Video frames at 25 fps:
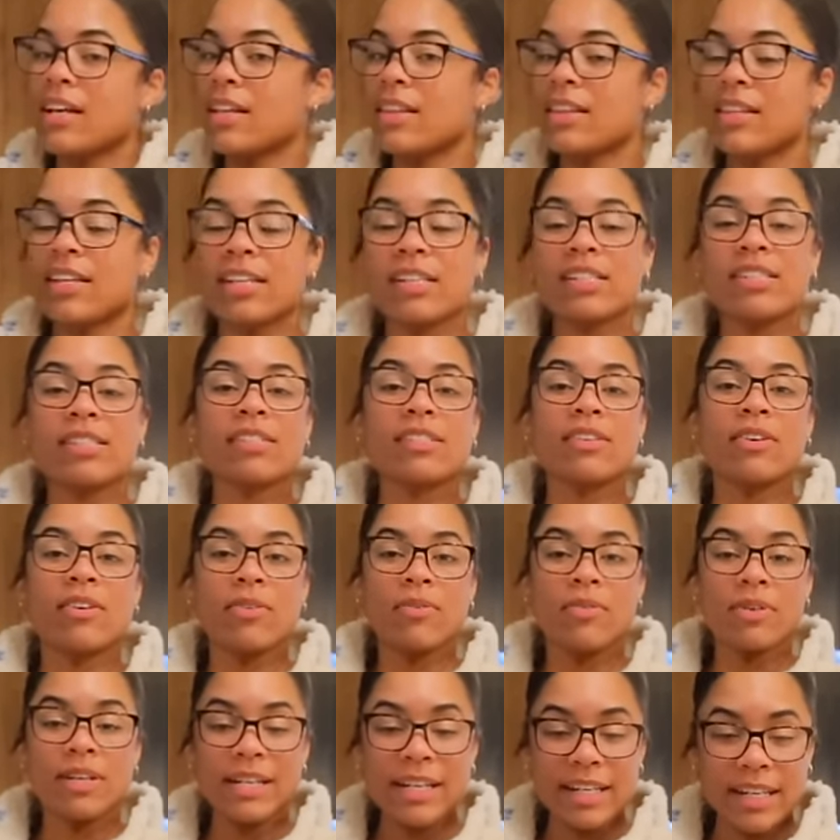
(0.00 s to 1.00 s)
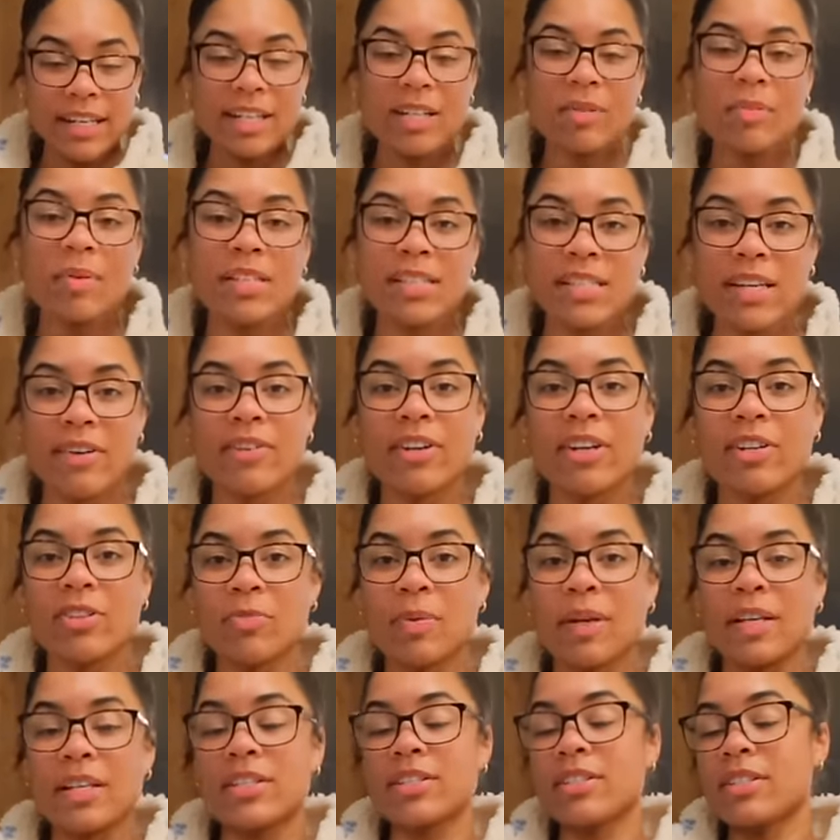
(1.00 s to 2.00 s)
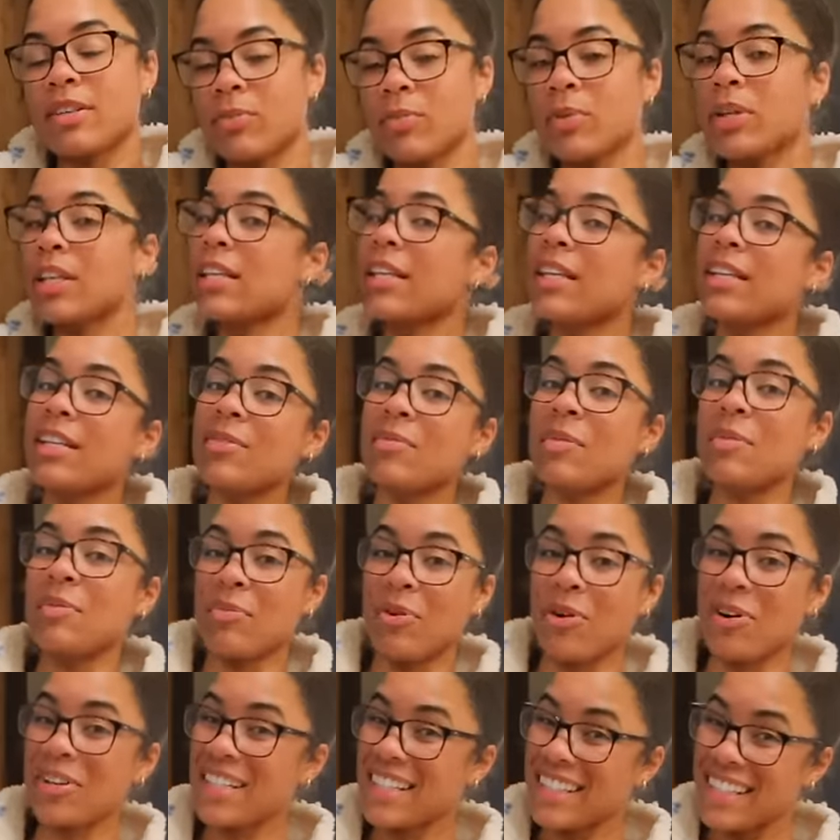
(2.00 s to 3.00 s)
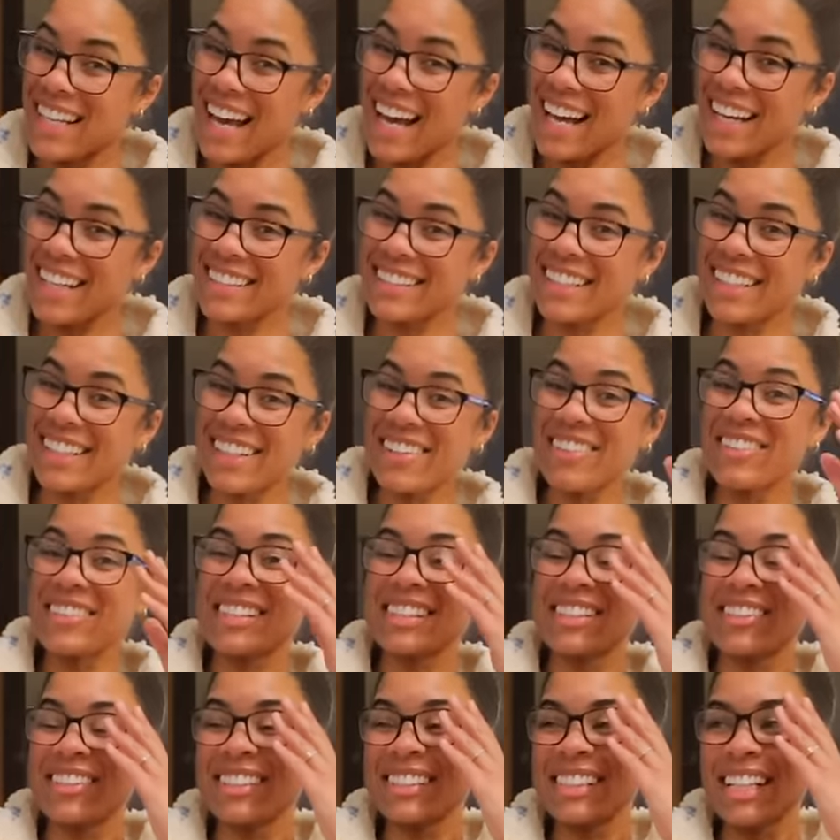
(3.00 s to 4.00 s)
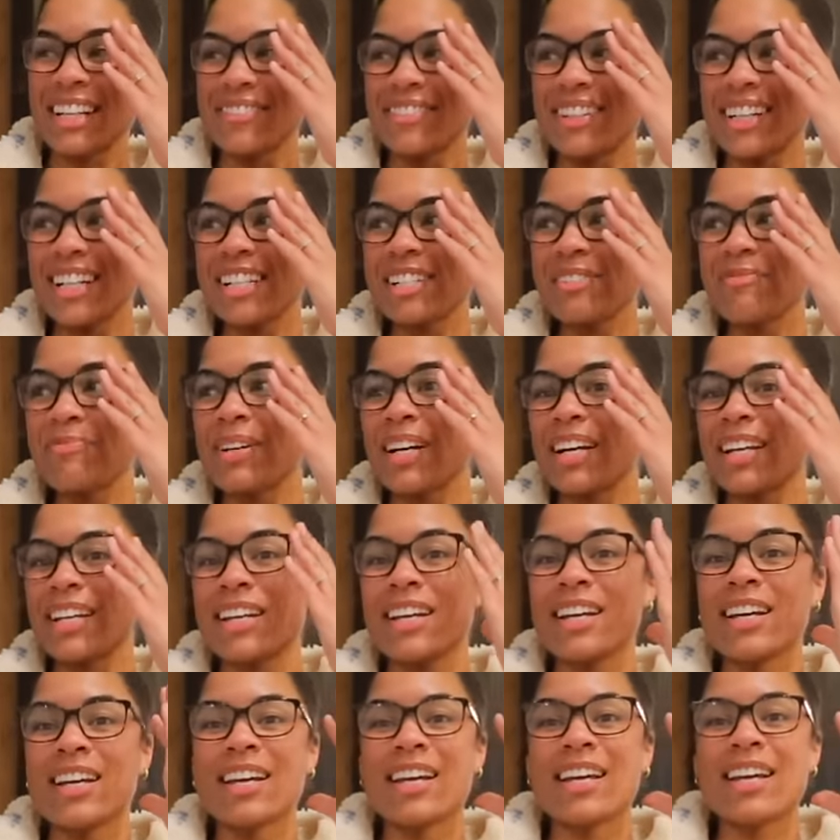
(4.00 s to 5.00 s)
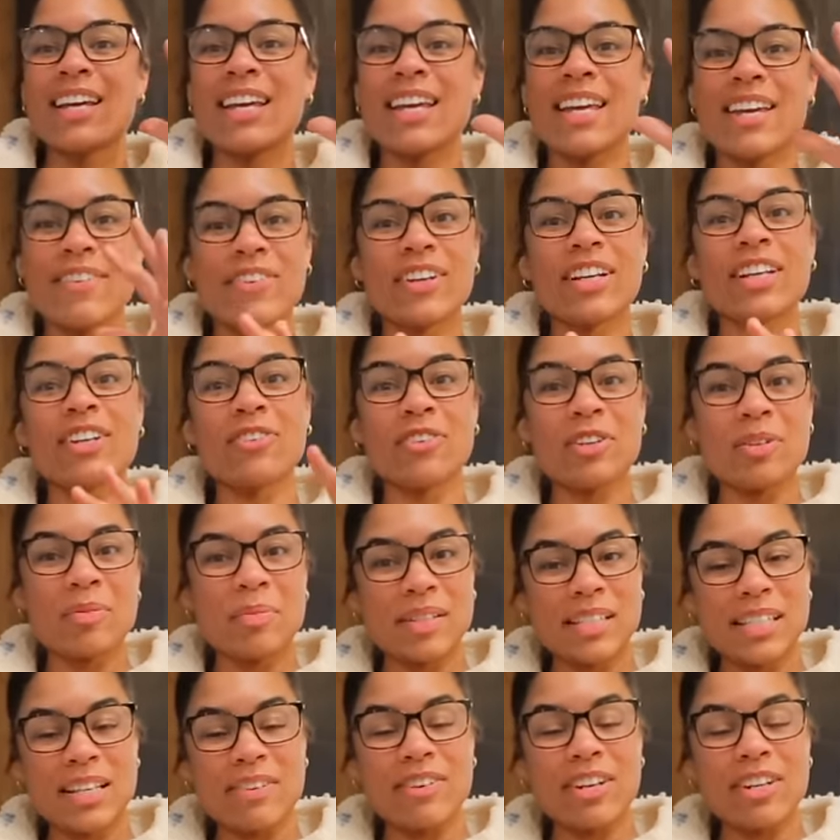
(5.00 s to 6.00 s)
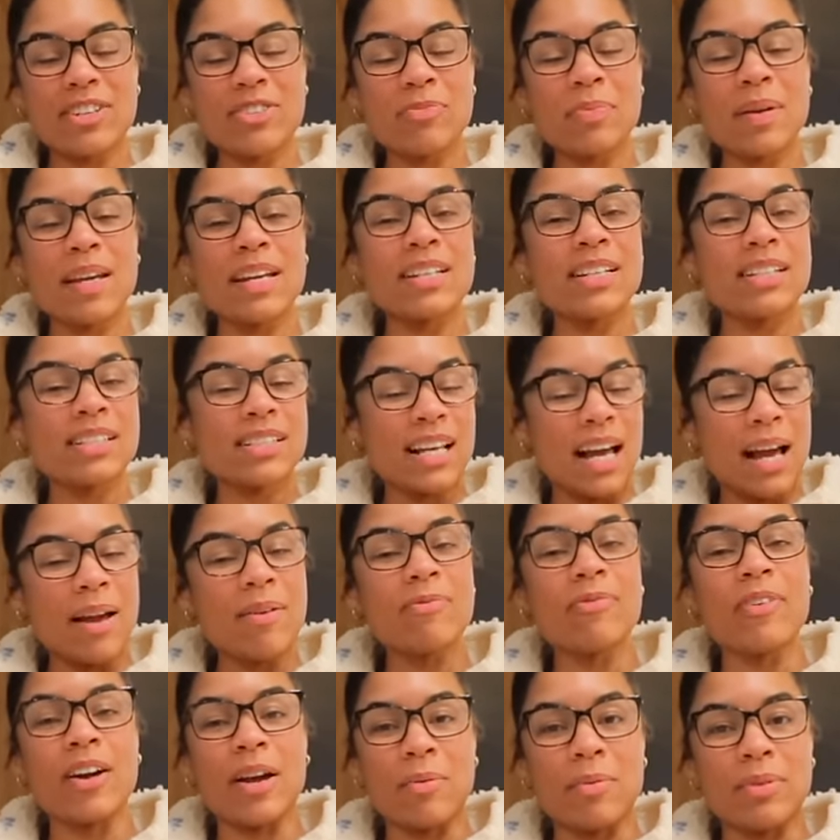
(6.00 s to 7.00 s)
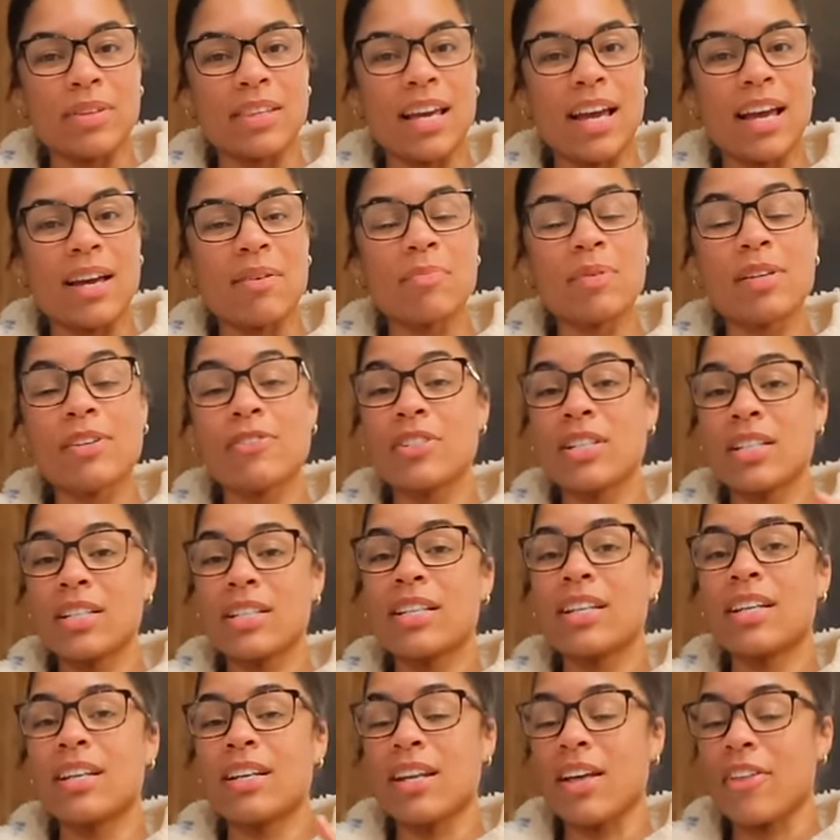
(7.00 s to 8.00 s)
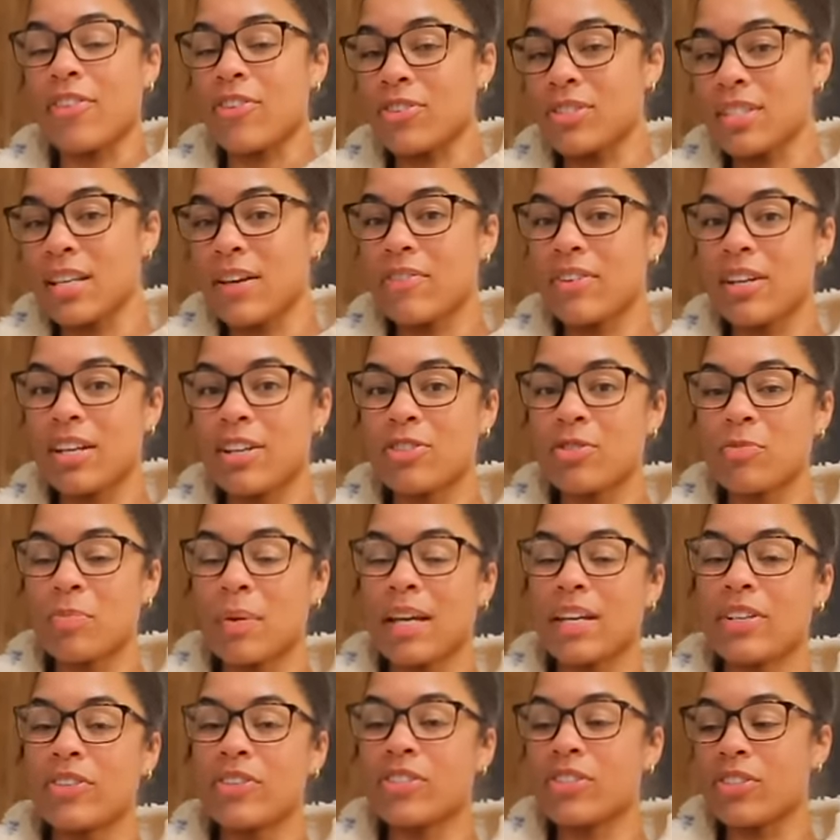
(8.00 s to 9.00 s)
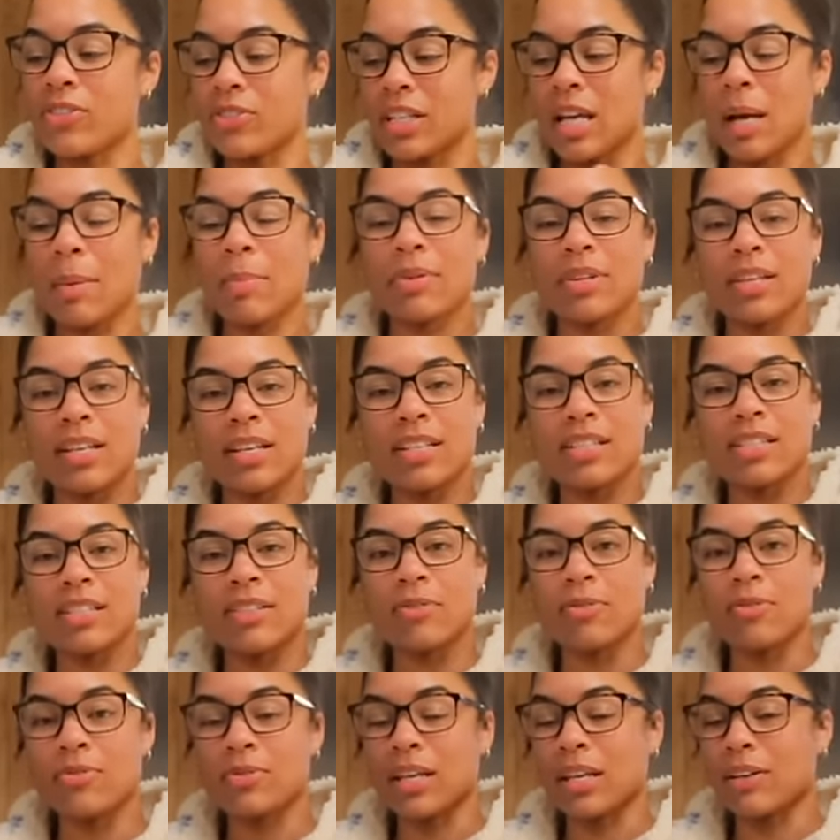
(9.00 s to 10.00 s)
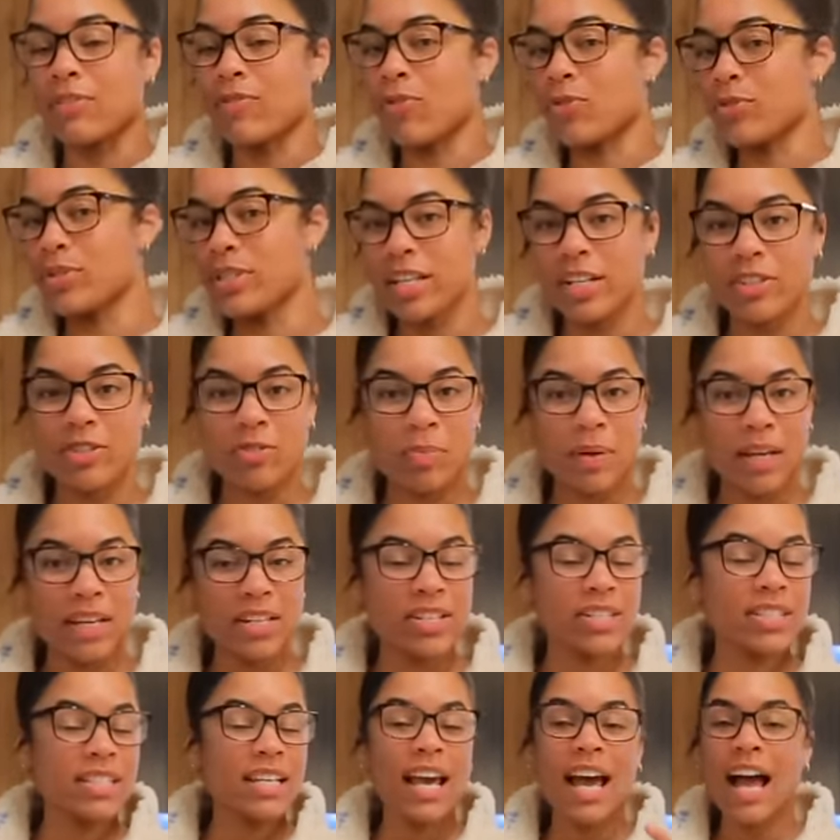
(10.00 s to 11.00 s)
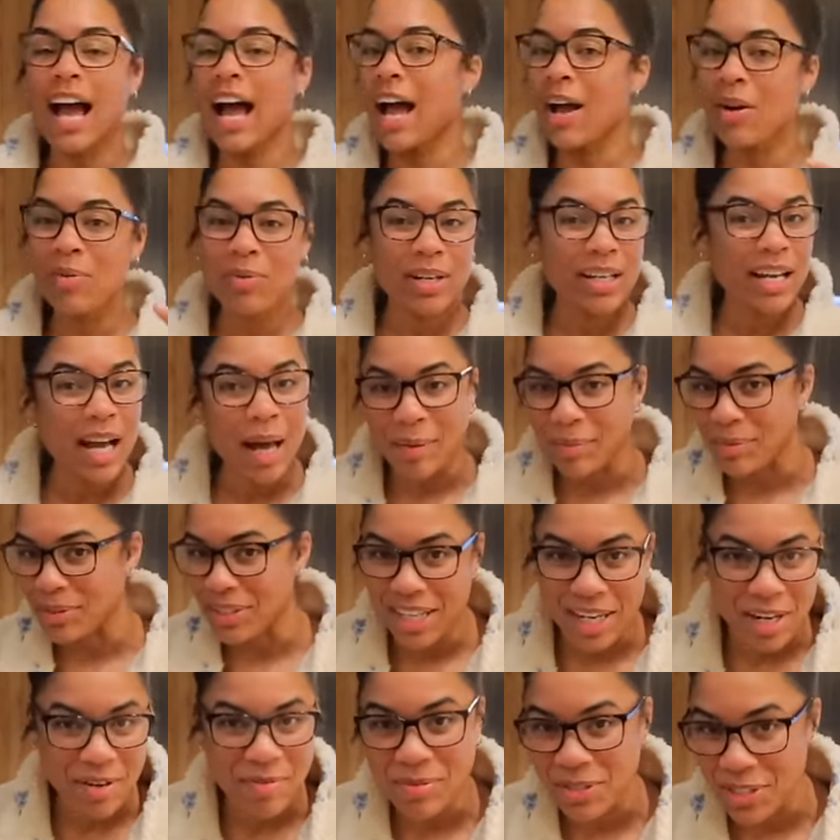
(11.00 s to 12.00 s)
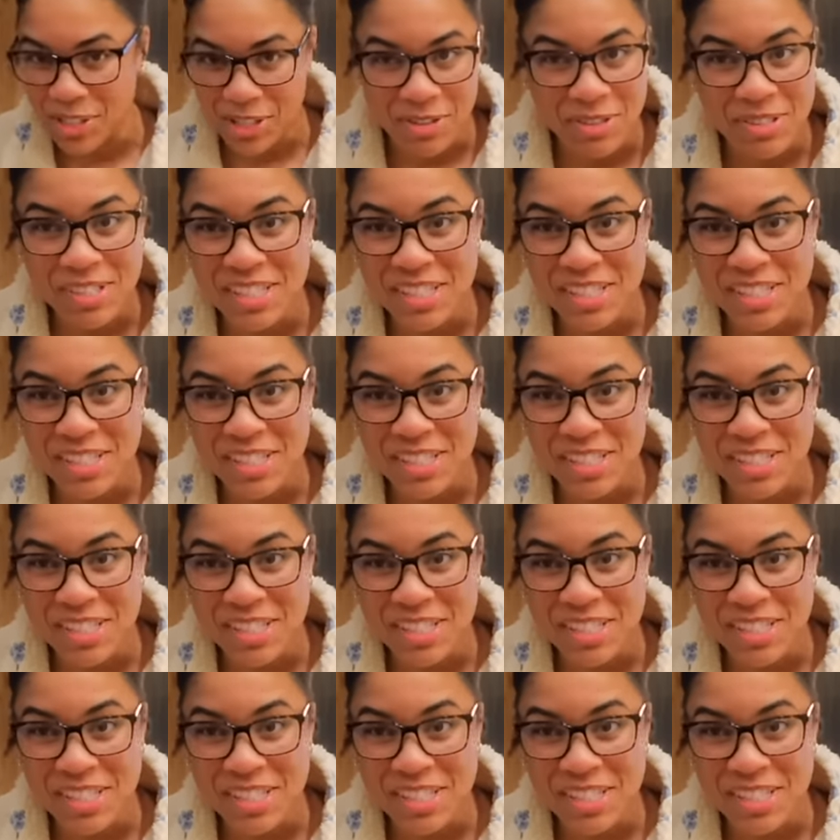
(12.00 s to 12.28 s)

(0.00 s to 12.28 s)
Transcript: This needed to be 700 pages. It really needed to be more than that because I love this series that much, but if it can only be 700 pages, I'm fine with that. But if she did another 700 pages on top of this and it was like 1400 pages, I would have gobbled that up too.